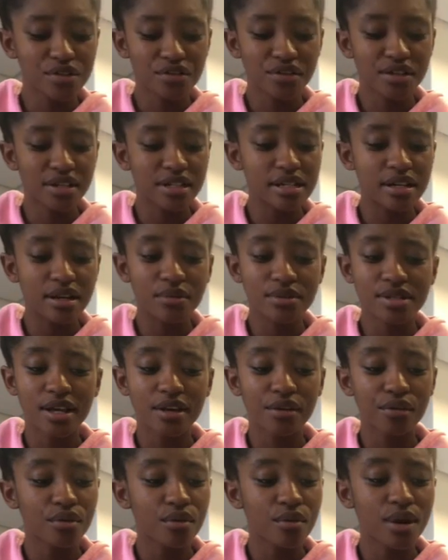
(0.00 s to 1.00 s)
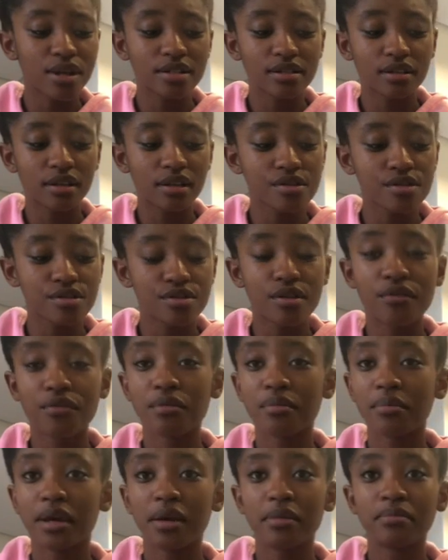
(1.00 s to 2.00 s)
student and I was like, you know what, this is not for
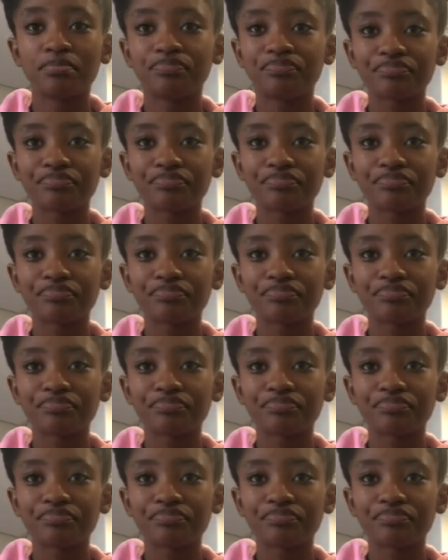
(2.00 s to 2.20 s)
me.